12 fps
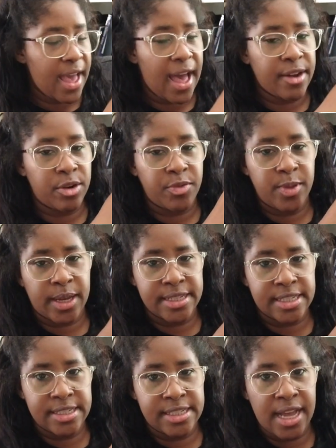I don't know if you guys
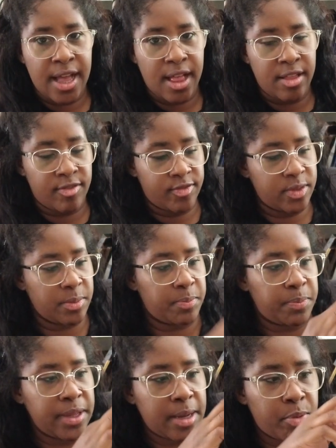can tell the
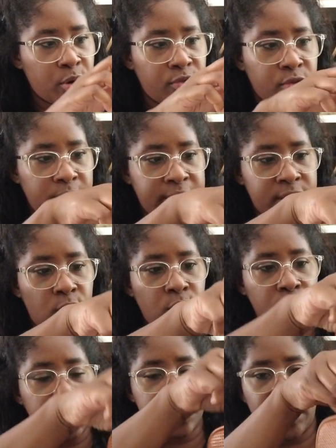like perforated
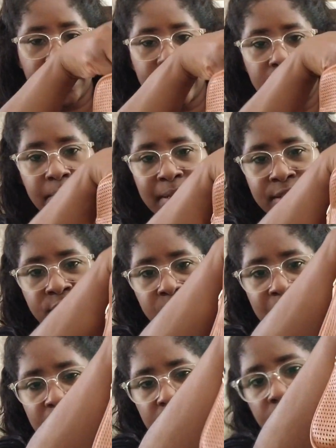holes, but let me
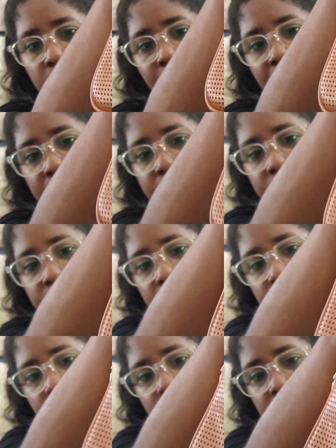zoom in a little bit,
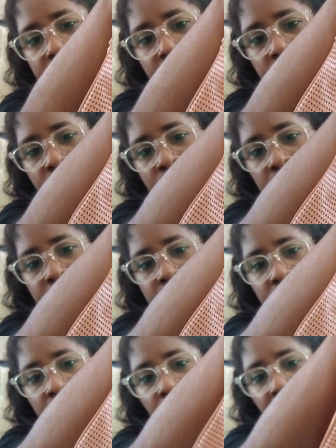get you a little
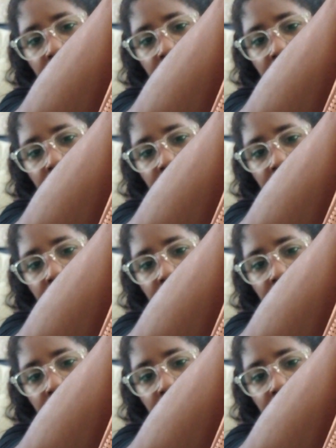closer.